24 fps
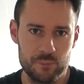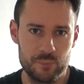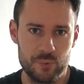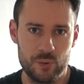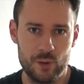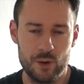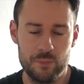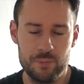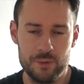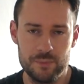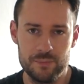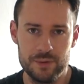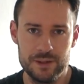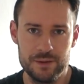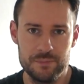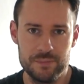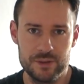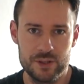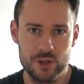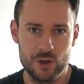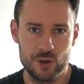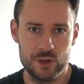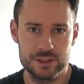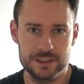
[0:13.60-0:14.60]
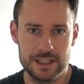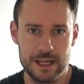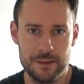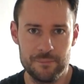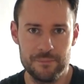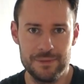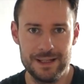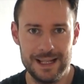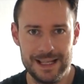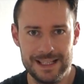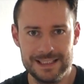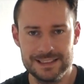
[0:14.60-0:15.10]
probably because
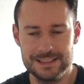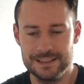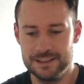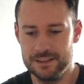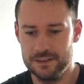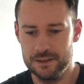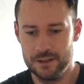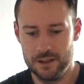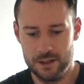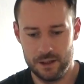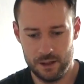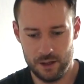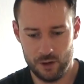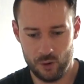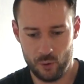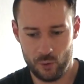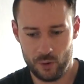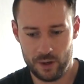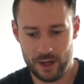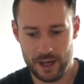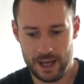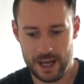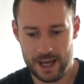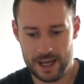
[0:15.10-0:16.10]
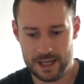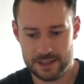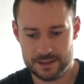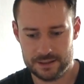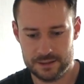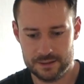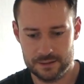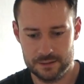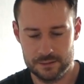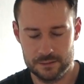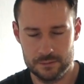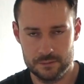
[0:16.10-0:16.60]
I'm lazy, or
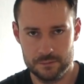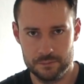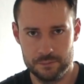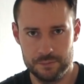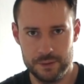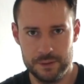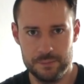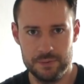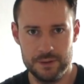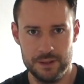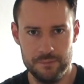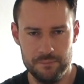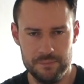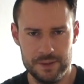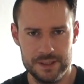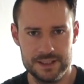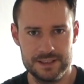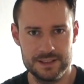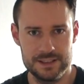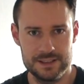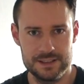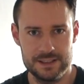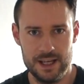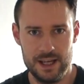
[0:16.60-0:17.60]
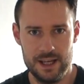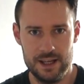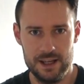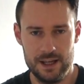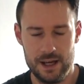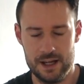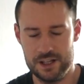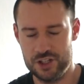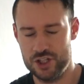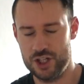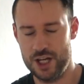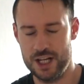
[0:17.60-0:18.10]
as people in business
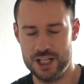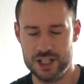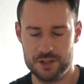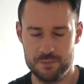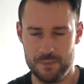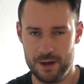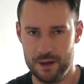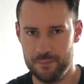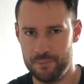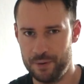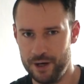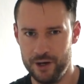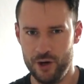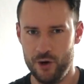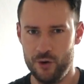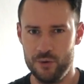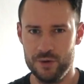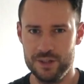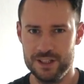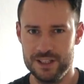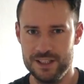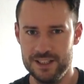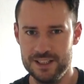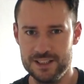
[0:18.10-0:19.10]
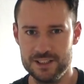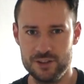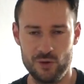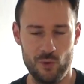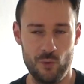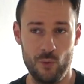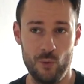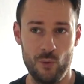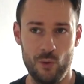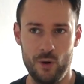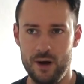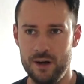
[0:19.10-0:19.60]
say, I changed my priorities,
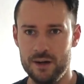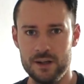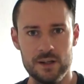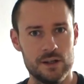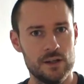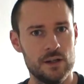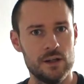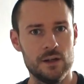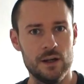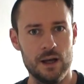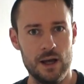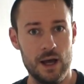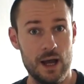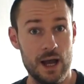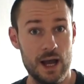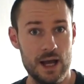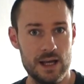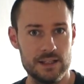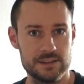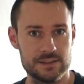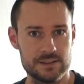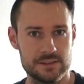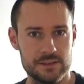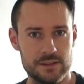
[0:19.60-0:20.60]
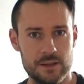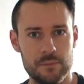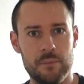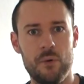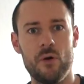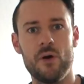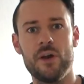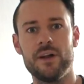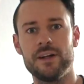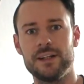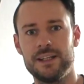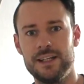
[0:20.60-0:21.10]
or as the
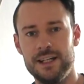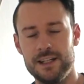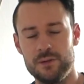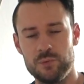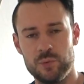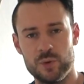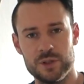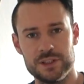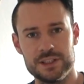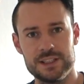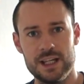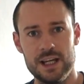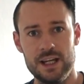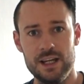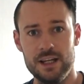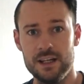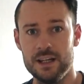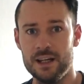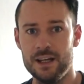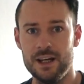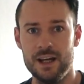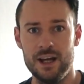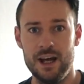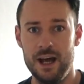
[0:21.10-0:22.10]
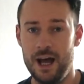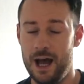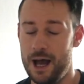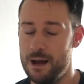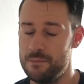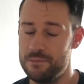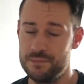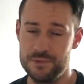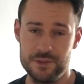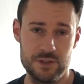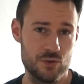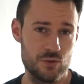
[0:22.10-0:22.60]
modern kid would say,
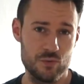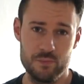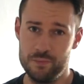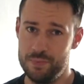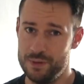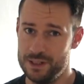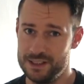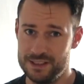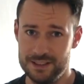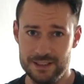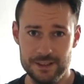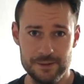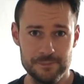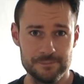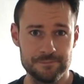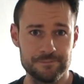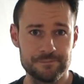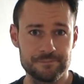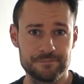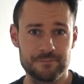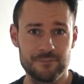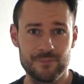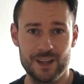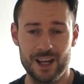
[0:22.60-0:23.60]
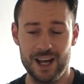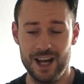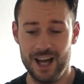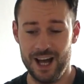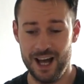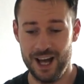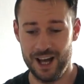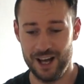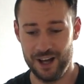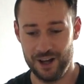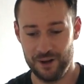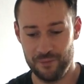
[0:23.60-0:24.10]
I'm too busy.
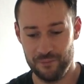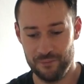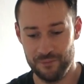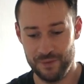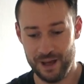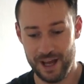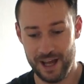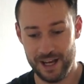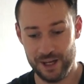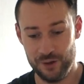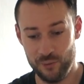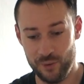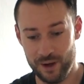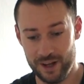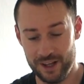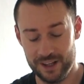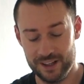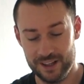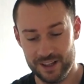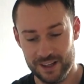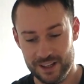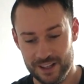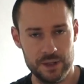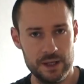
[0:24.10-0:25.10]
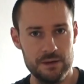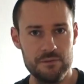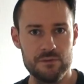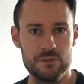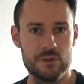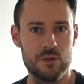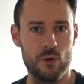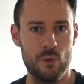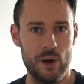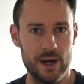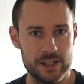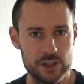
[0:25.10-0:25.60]
Anyway, even
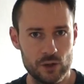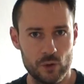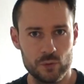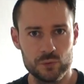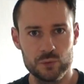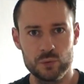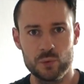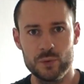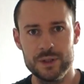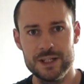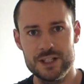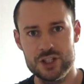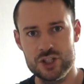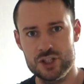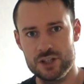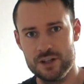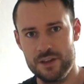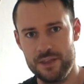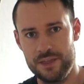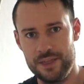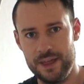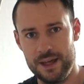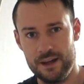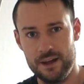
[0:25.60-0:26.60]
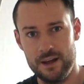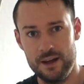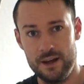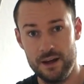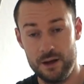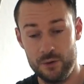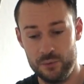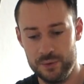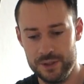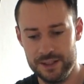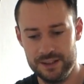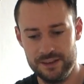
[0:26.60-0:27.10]
though I don't
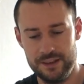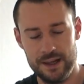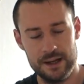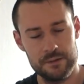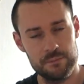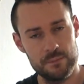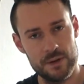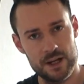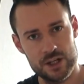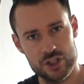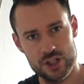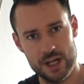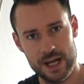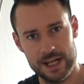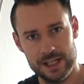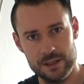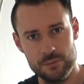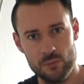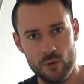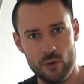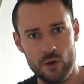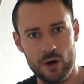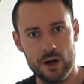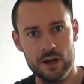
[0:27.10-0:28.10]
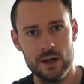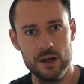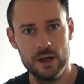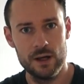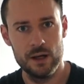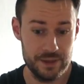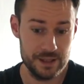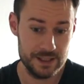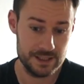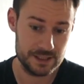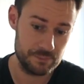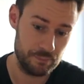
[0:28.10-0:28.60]
read that much anymore,
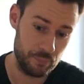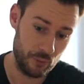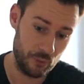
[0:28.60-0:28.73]
these